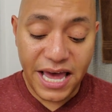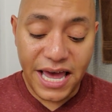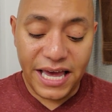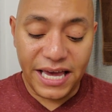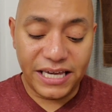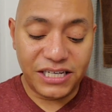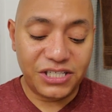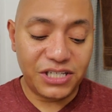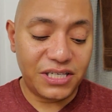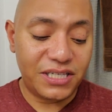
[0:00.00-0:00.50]

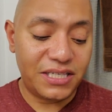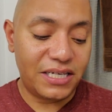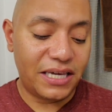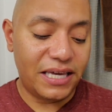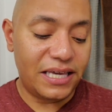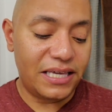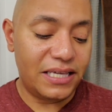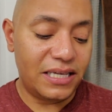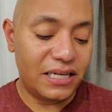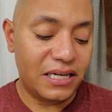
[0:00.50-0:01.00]
It just,
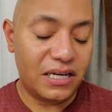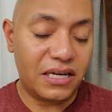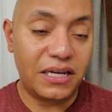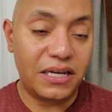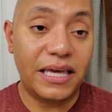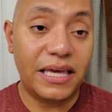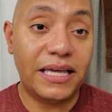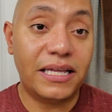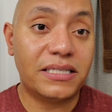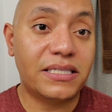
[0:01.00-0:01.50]
it
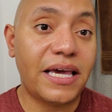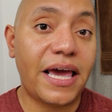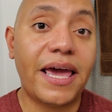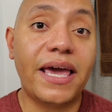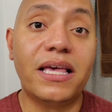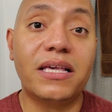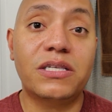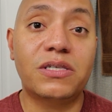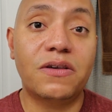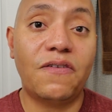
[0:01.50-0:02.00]

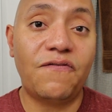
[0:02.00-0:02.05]
takes